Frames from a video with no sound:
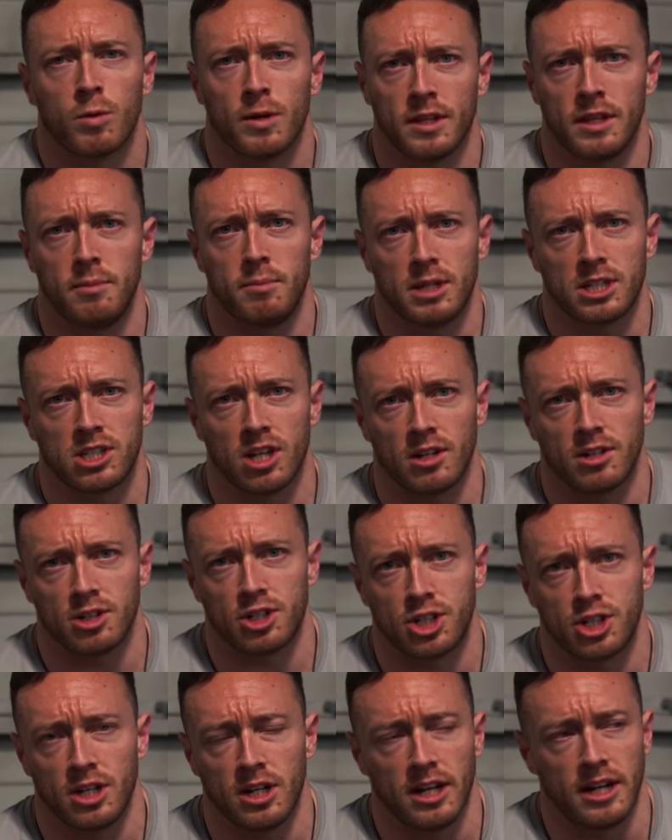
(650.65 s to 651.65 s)
really
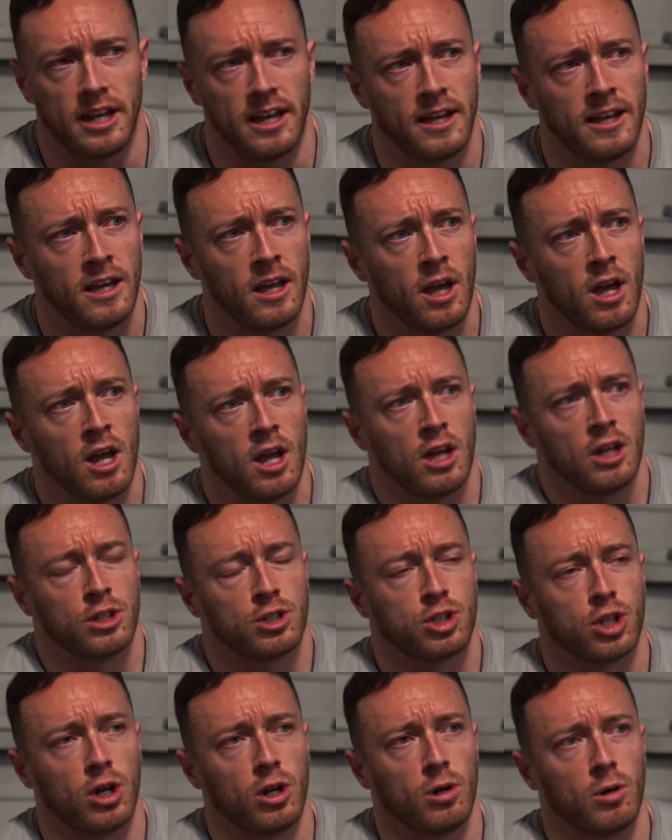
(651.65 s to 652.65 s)
misunderstood.
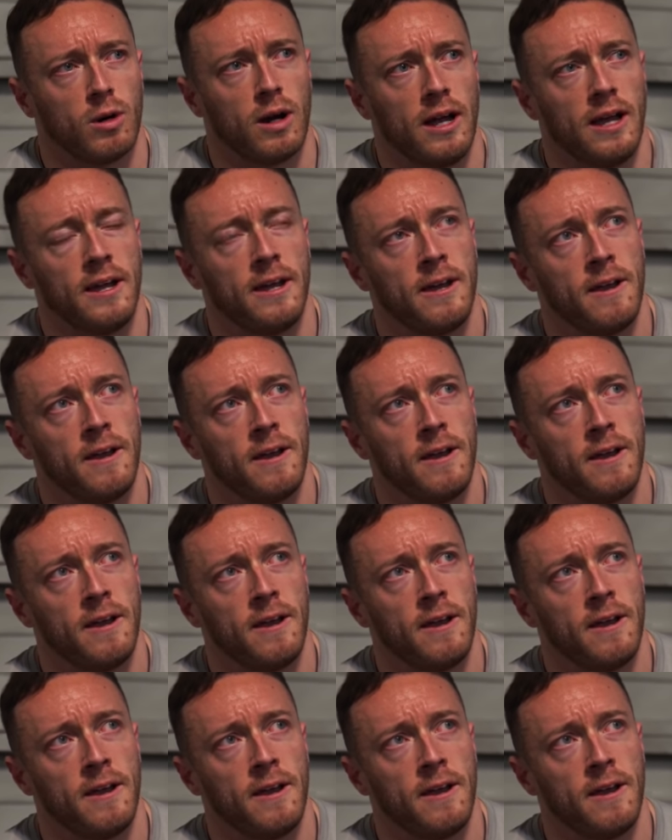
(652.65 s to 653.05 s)
So